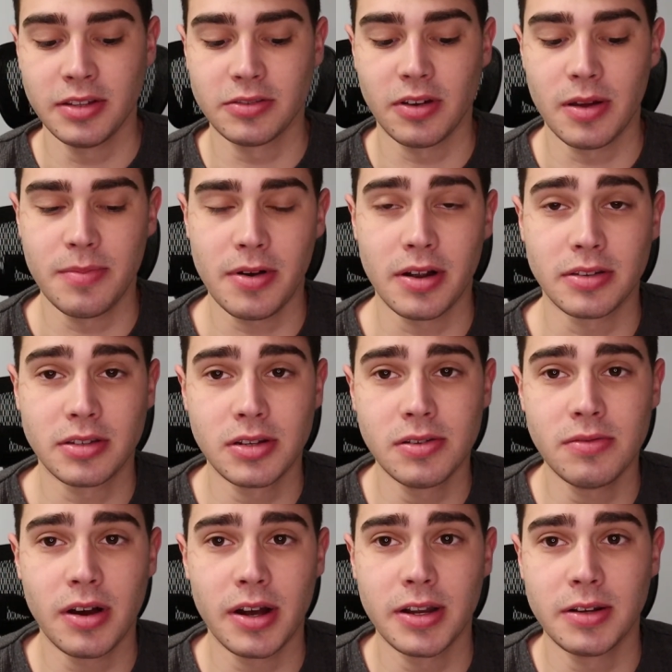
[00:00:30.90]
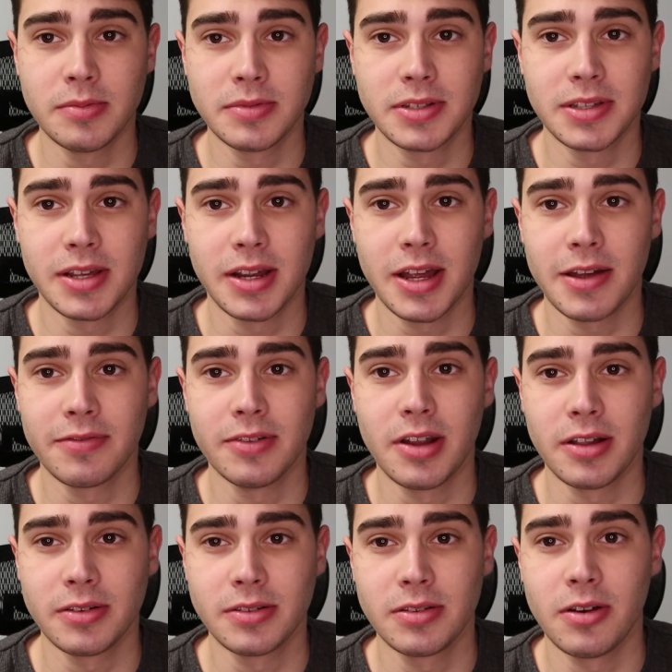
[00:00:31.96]
So I bought 2 items, and then I have
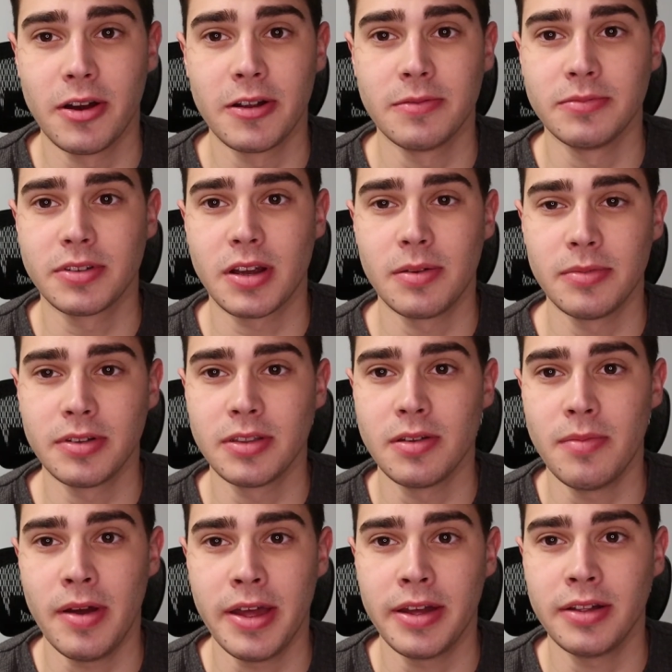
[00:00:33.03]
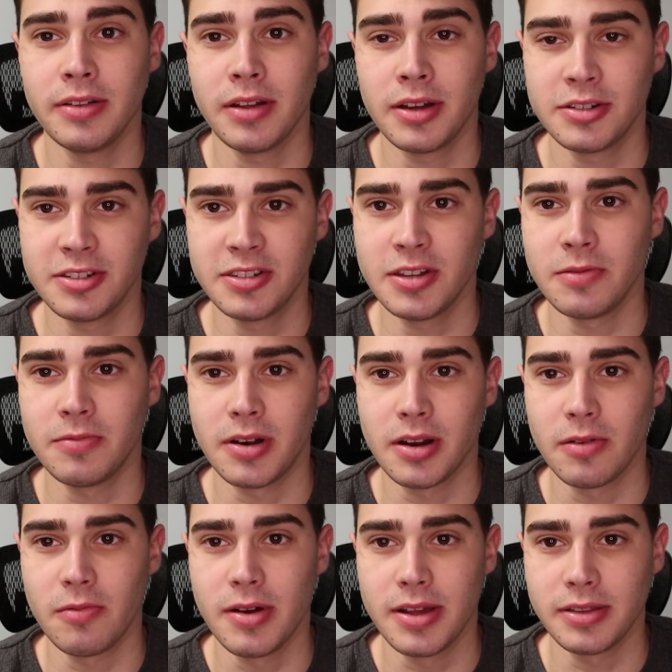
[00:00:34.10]
another 2 items coming in the mail. I just didn't
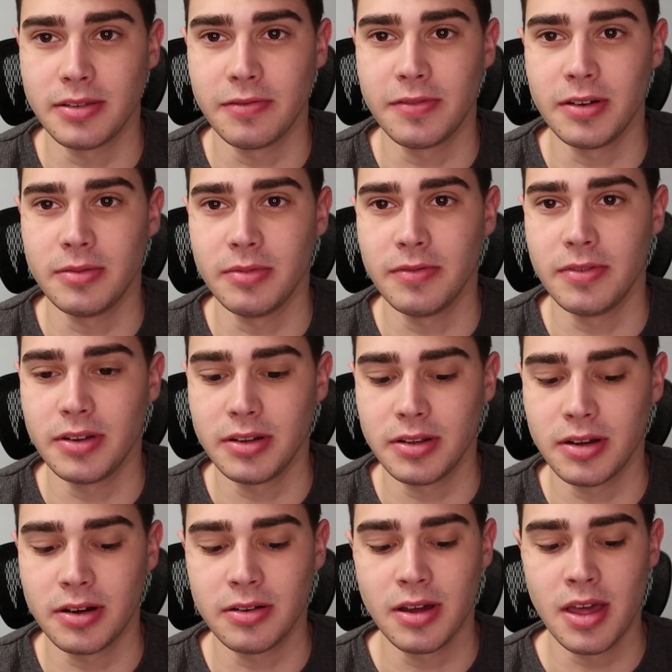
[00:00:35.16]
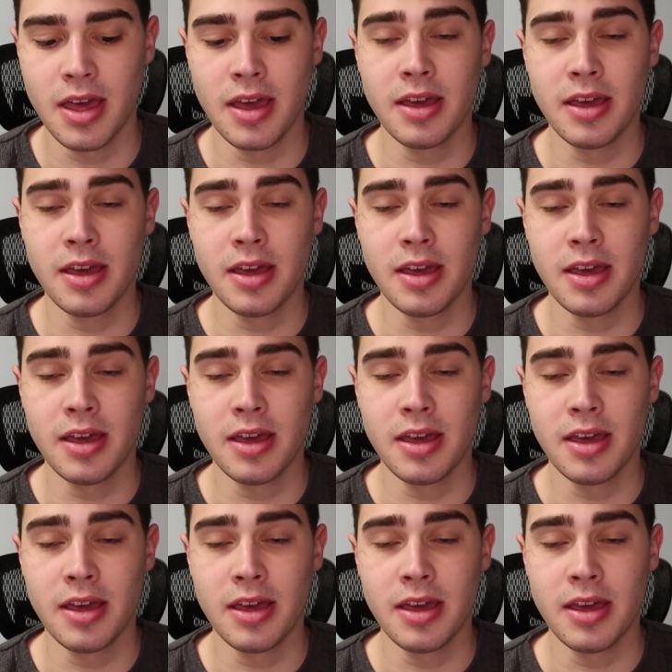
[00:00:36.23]
want to wait to film the video.